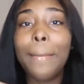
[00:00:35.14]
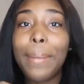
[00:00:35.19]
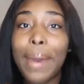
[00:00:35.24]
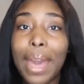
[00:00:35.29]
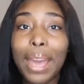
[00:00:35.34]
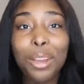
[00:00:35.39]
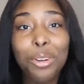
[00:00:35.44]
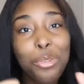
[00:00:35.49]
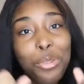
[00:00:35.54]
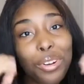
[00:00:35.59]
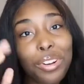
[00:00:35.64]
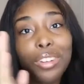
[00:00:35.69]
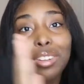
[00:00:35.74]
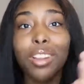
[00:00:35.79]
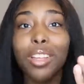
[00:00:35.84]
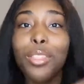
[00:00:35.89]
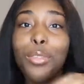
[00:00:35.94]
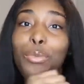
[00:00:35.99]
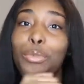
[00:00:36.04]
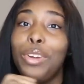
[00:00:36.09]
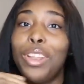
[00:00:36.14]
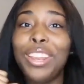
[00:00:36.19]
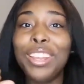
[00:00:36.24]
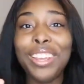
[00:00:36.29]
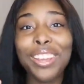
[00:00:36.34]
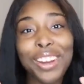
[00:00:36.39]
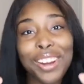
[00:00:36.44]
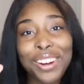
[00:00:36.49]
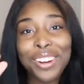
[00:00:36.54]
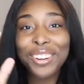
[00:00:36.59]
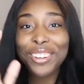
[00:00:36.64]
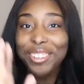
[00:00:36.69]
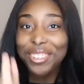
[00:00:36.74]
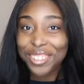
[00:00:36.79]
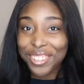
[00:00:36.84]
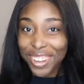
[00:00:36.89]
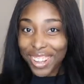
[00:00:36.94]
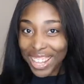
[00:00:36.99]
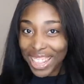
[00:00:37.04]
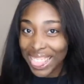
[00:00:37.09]
back with another
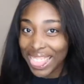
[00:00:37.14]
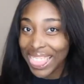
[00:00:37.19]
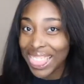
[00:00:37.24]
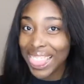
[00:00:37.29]
video.